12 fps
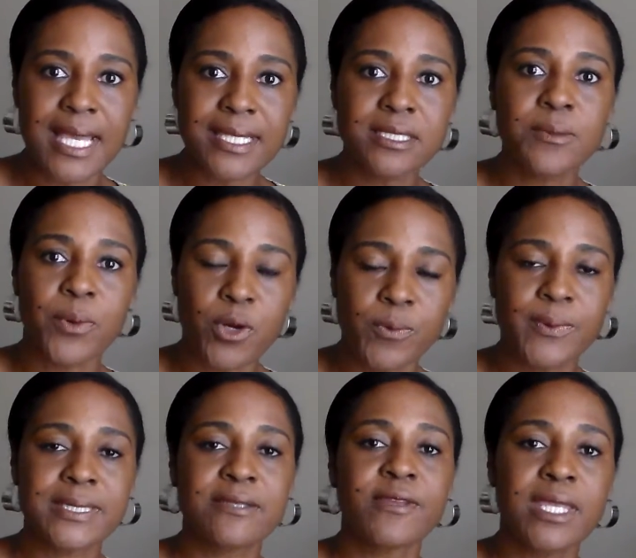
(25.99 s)
That's the
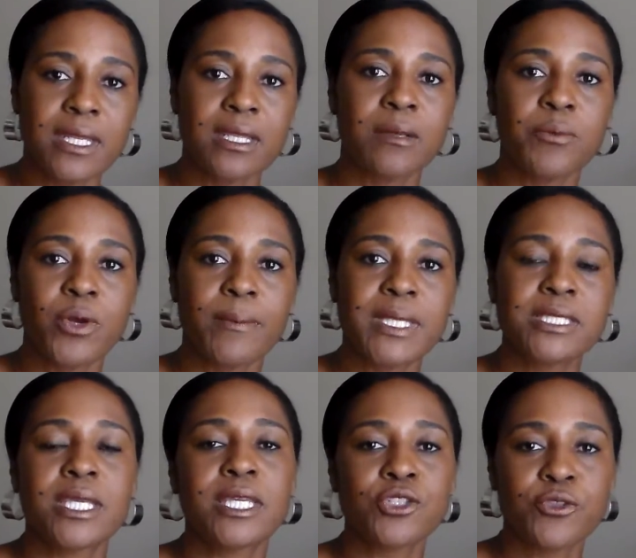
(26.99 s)
purpose of getting an
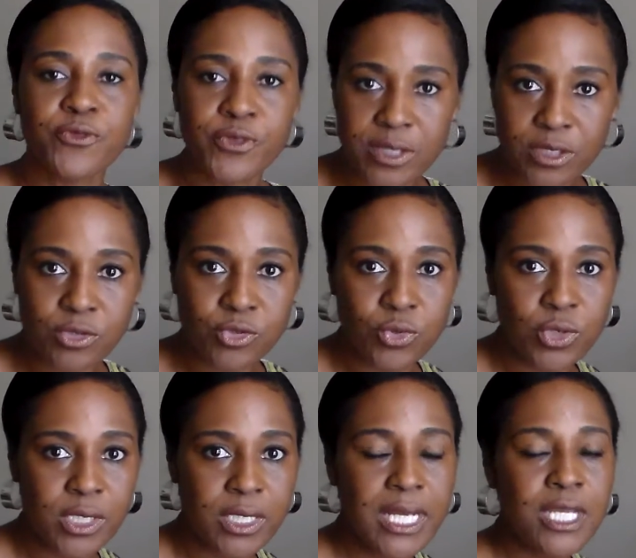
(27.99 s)
appointment, to get your foot in the
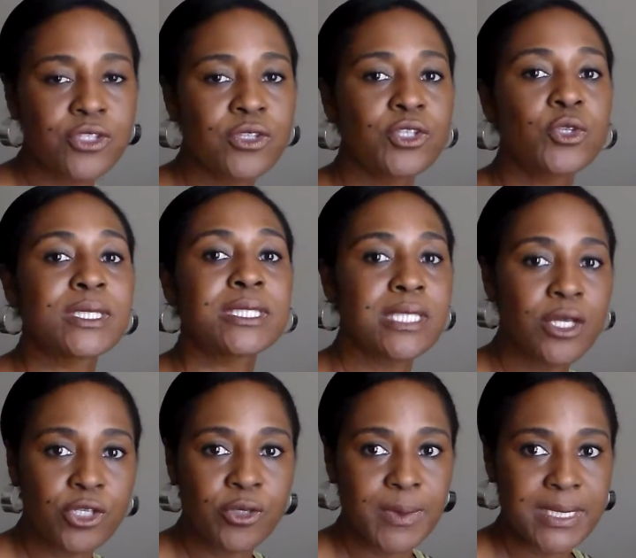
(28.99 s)
door so that you can
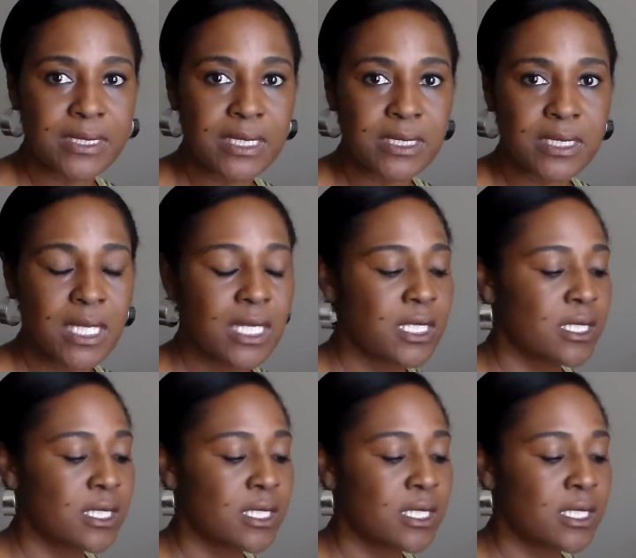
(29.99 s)
sell your business.